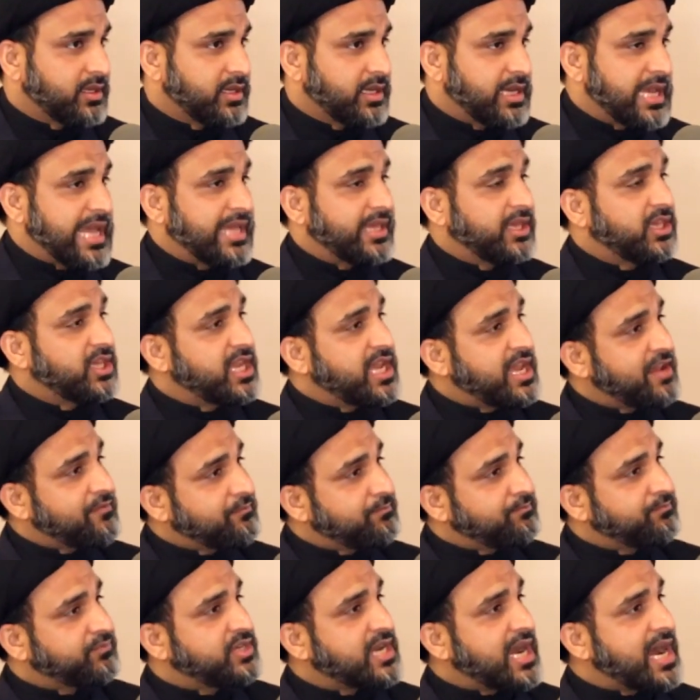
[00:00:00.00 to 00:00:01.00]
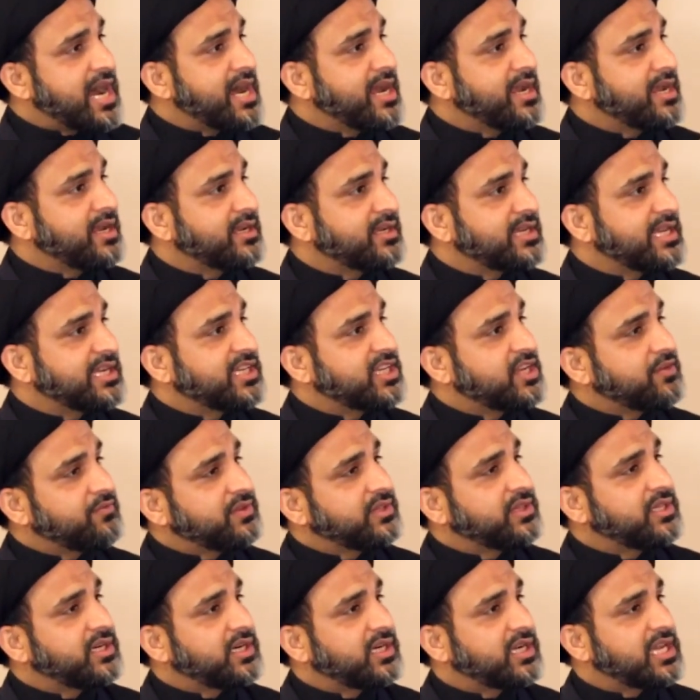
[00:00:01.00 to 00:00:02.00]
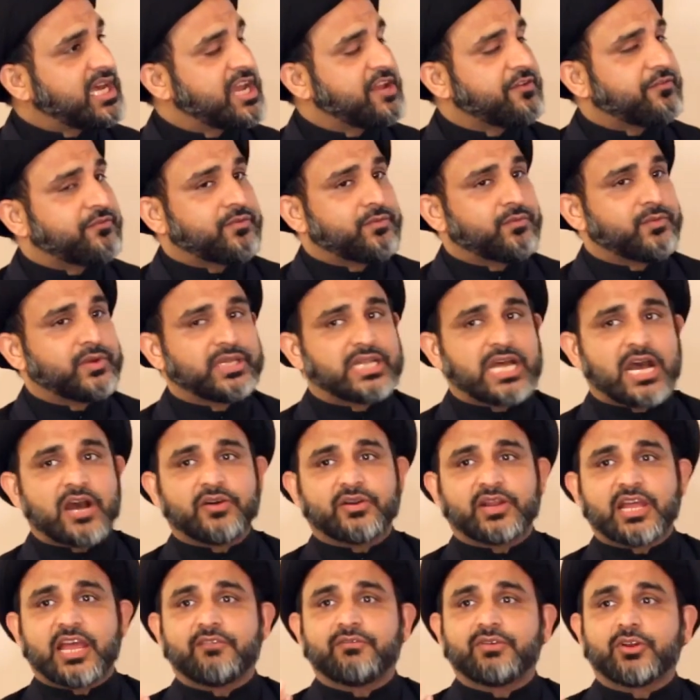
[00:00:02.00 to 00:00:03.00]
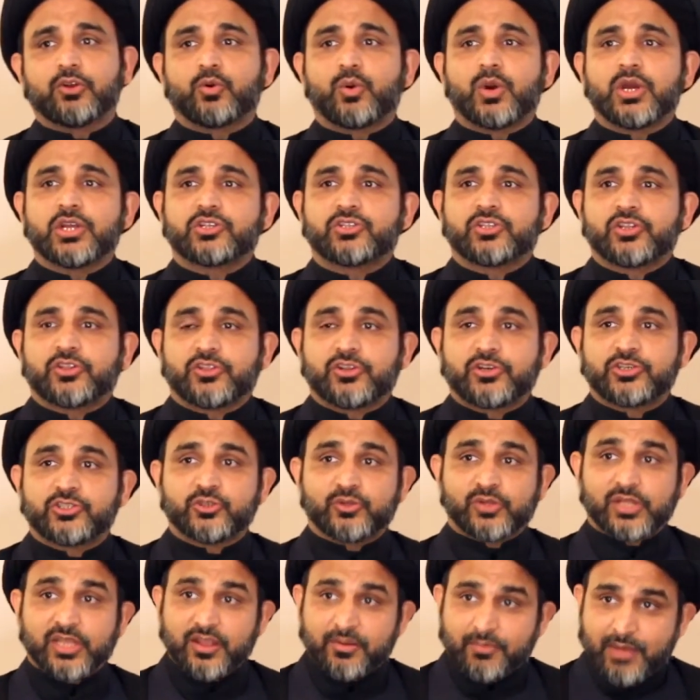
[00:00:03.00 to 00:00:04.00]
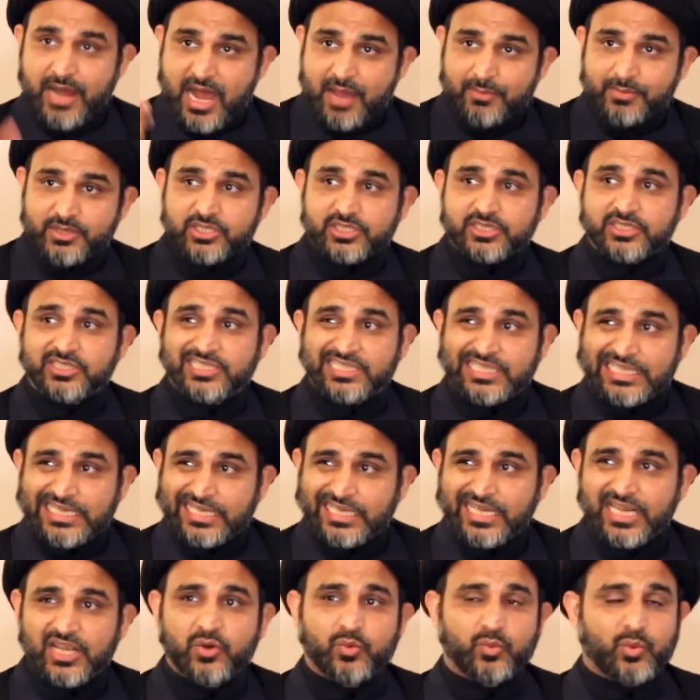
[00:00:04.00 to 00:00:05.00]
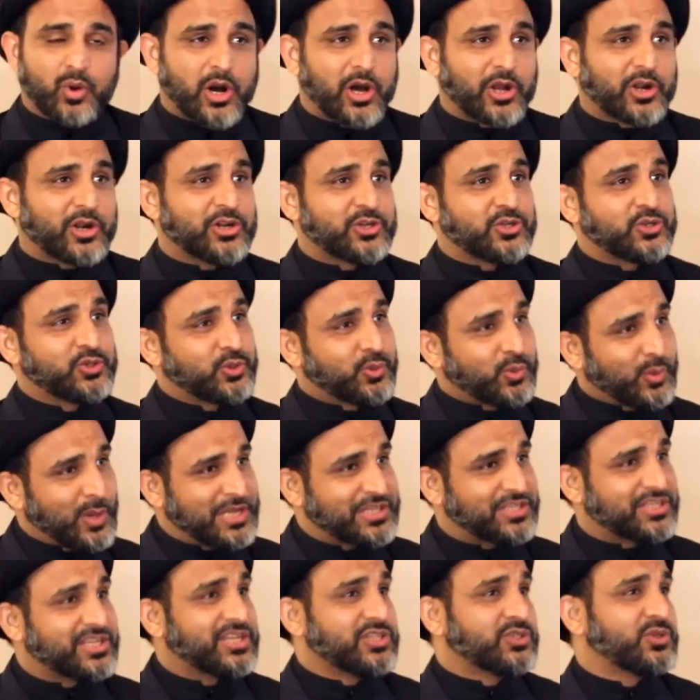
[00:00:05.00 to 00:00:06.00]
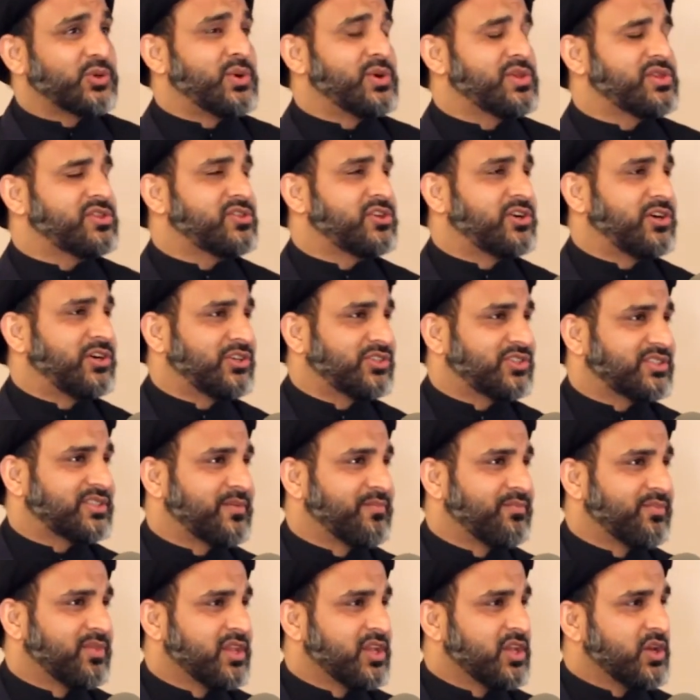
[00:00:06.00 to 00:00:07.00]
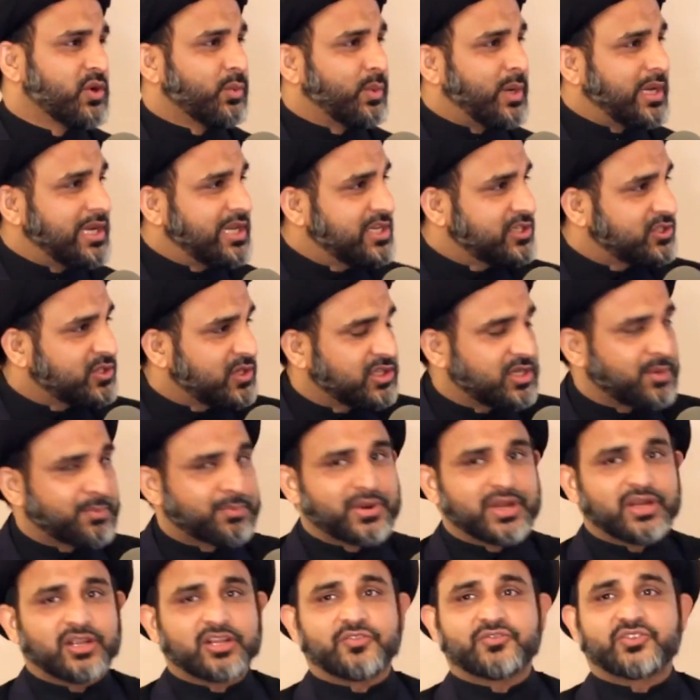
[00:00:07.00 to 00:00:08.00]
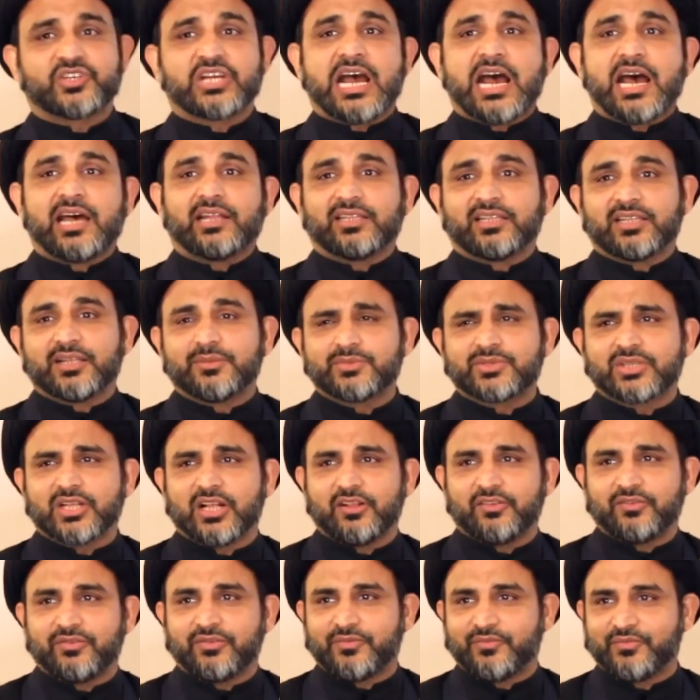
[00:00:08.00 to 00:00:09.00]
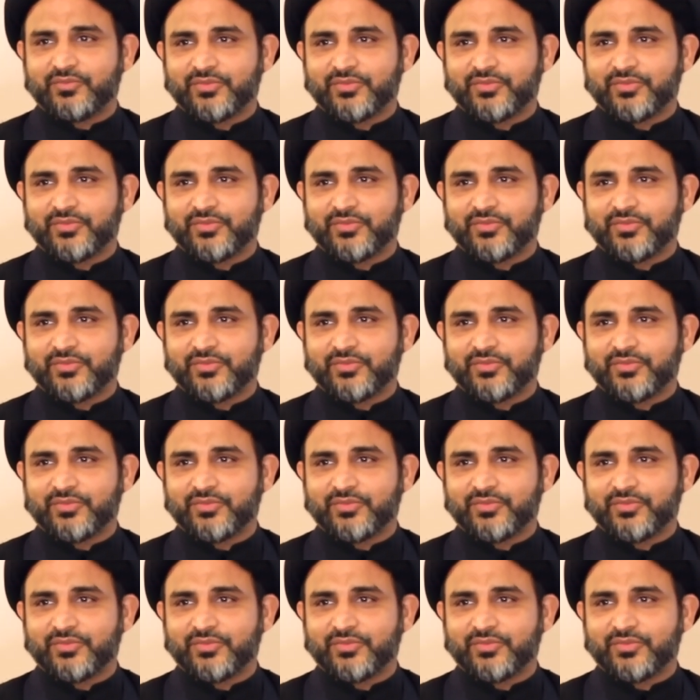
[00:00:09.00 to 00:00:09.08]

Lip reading: and they have died and given their life without having quenched the thirst. You think Imam is seeking water to quench his own thirst when he's on the brink of shahadat himself?